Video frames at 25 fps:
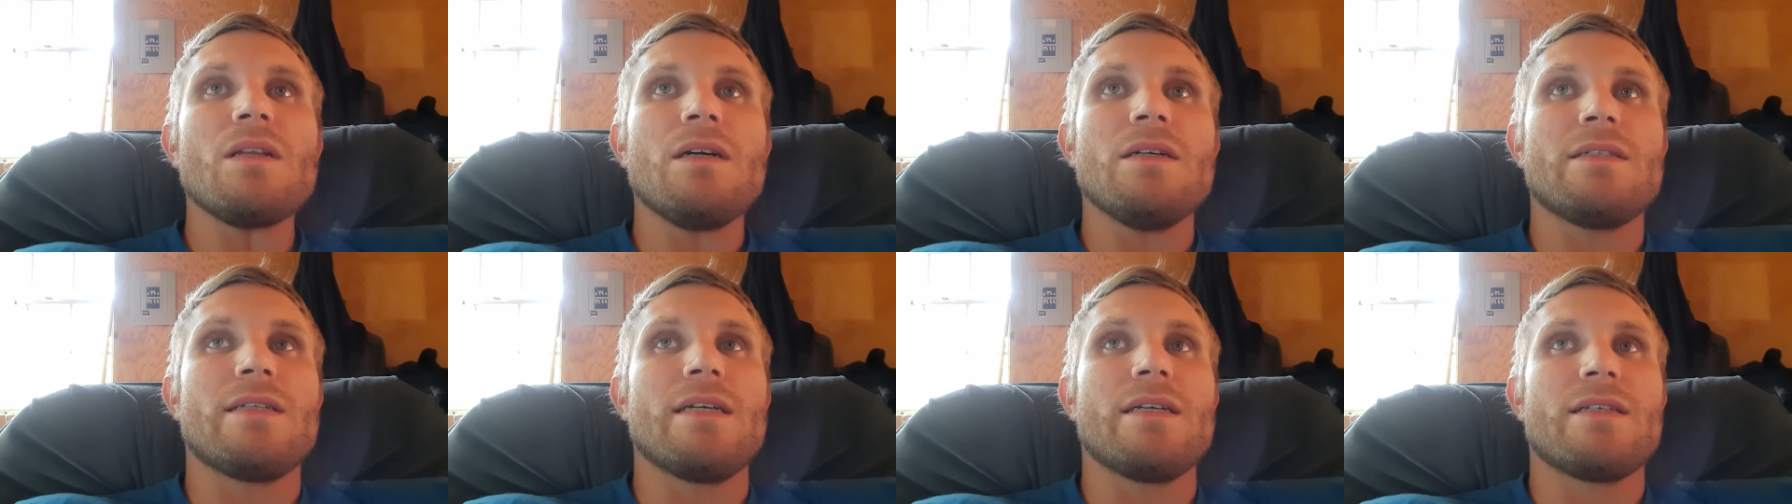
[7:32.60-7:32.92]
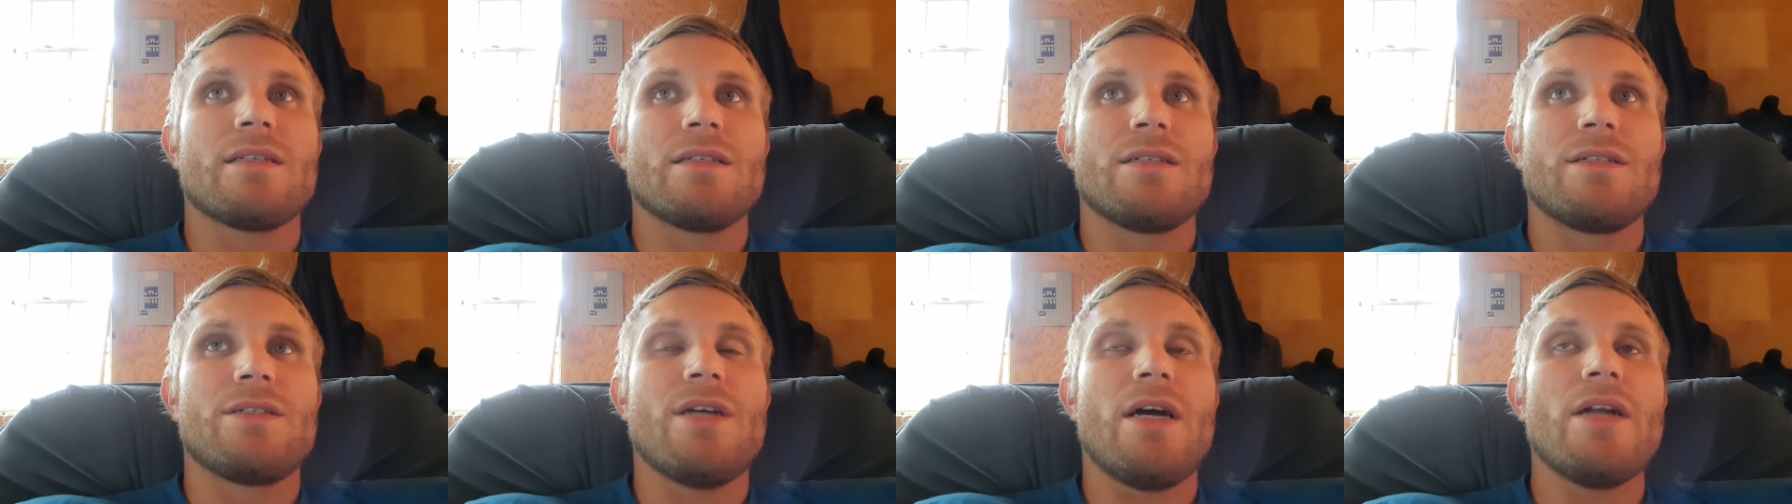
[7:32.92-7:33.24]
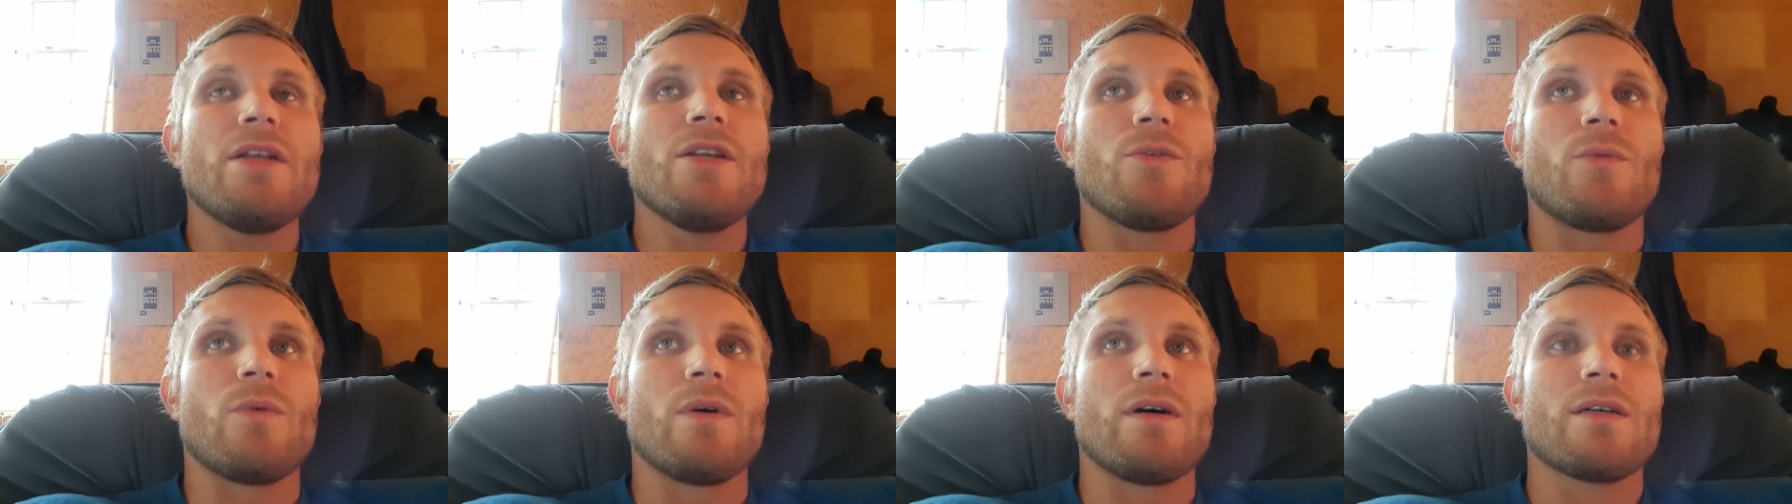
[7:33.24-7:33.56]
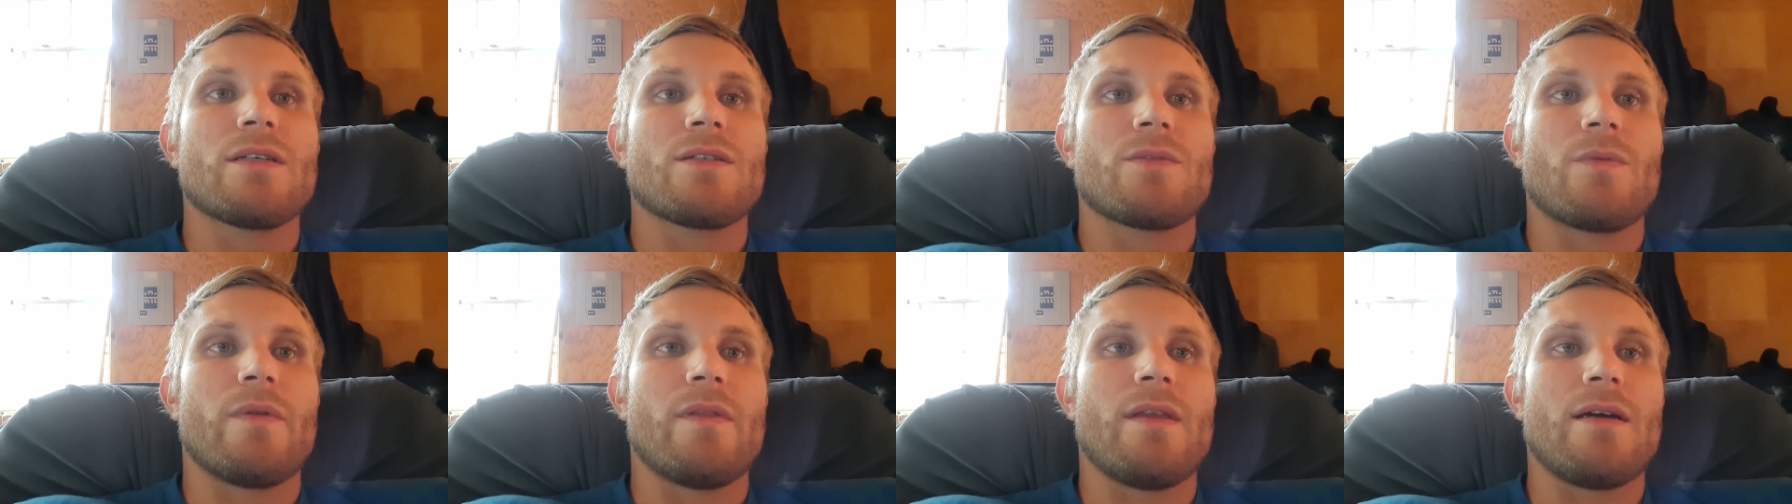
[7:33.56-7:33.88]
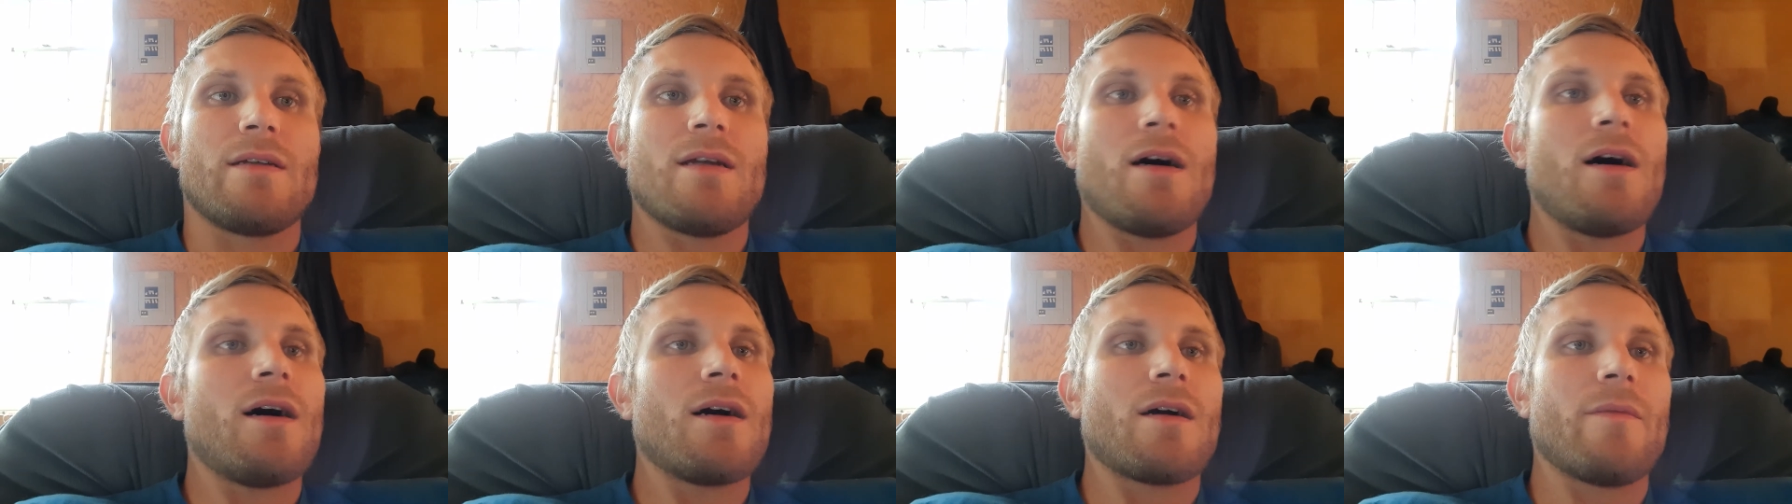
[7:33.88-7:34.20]
disingenuous when
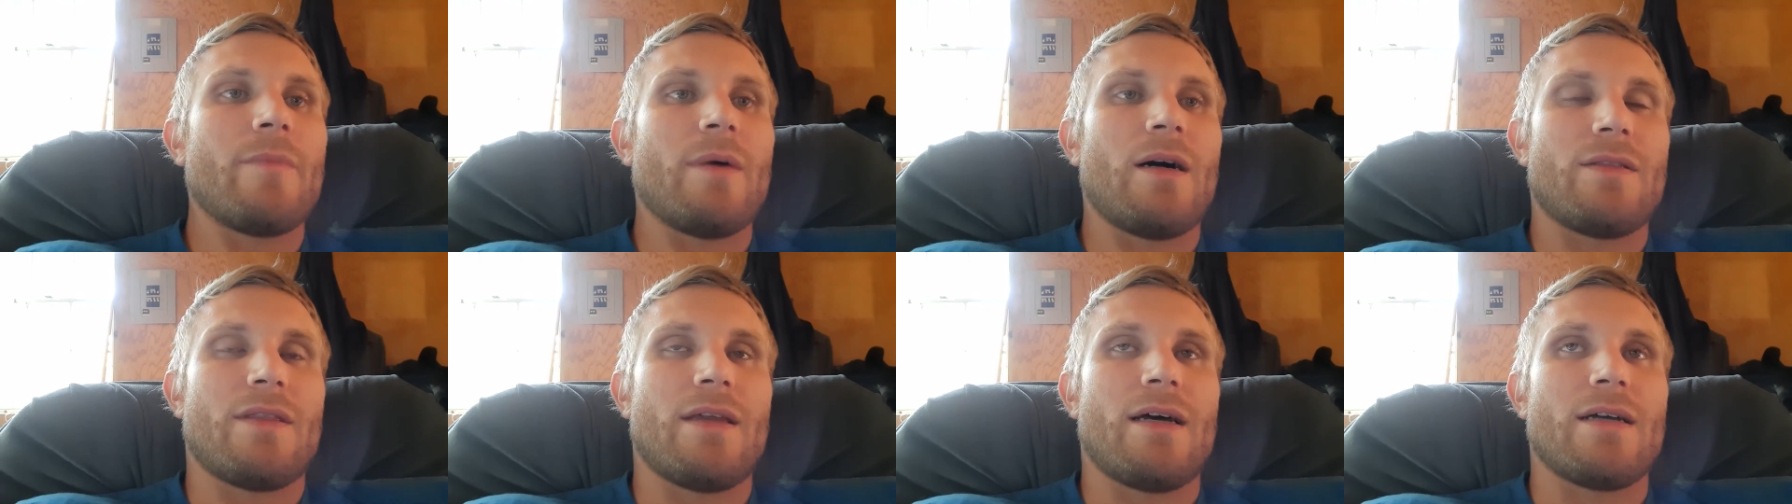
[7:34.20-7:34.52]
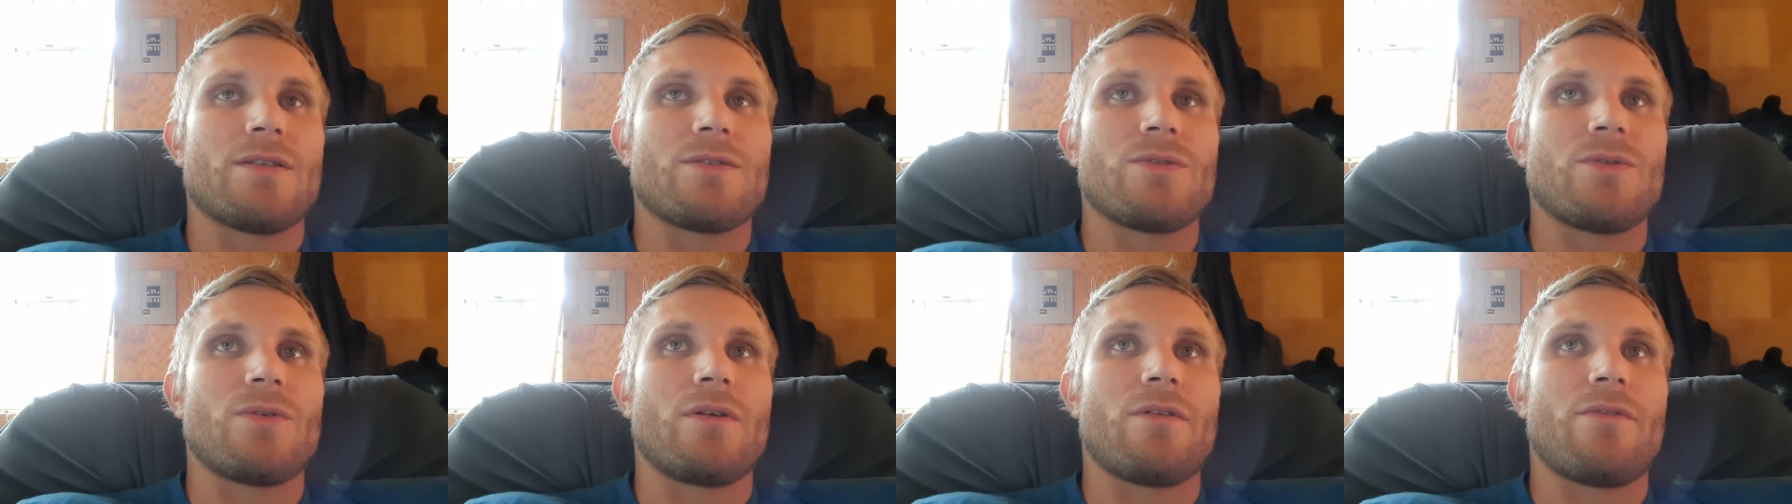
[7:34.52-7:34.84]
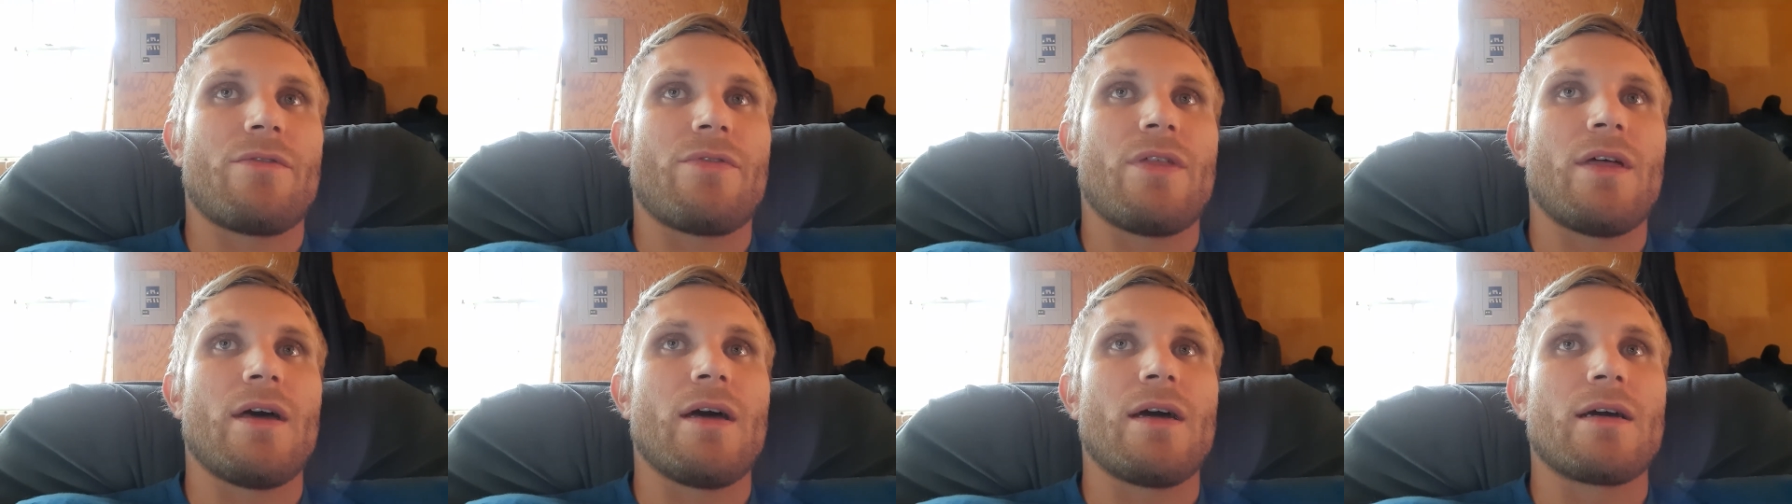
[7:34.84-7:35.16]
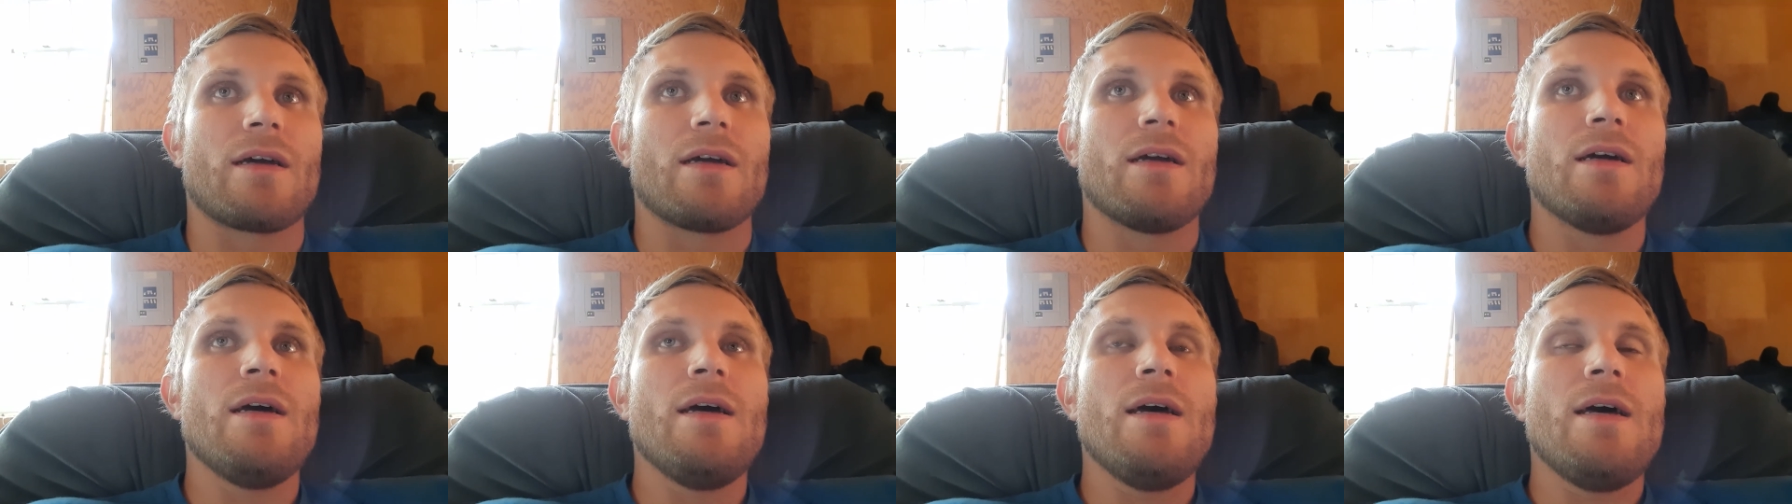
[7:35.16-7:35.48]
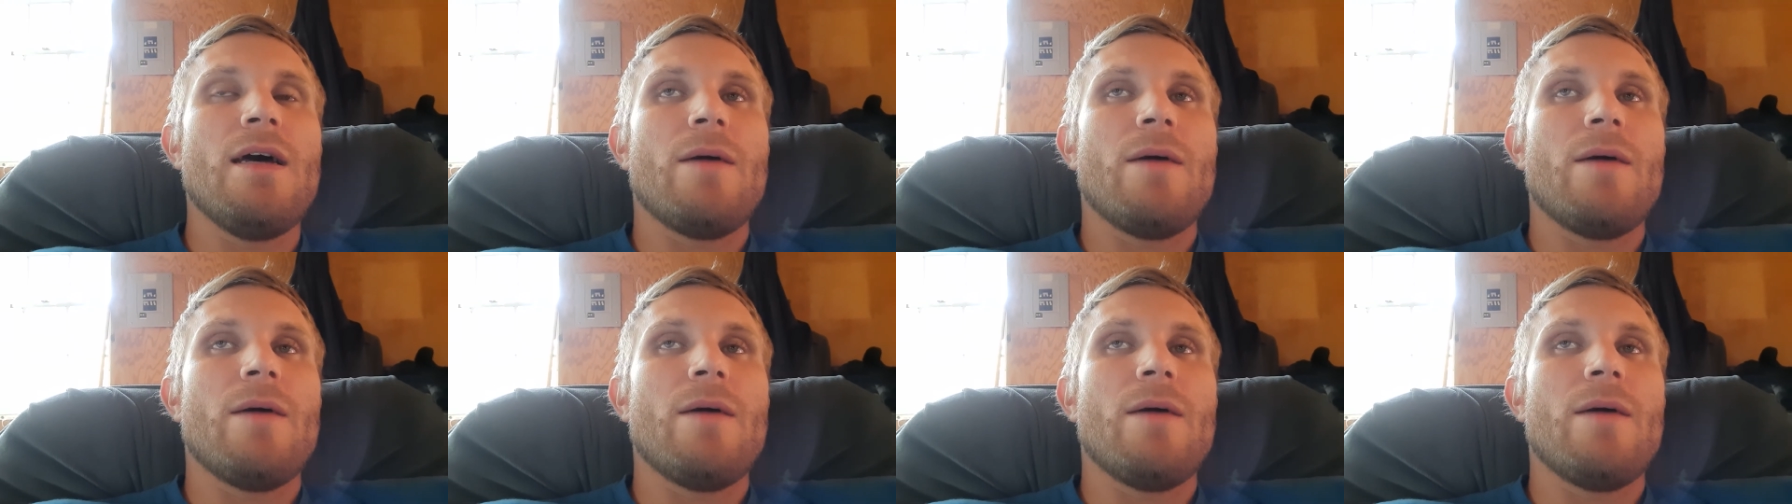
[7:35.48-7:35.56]
they talk about that sort of thing.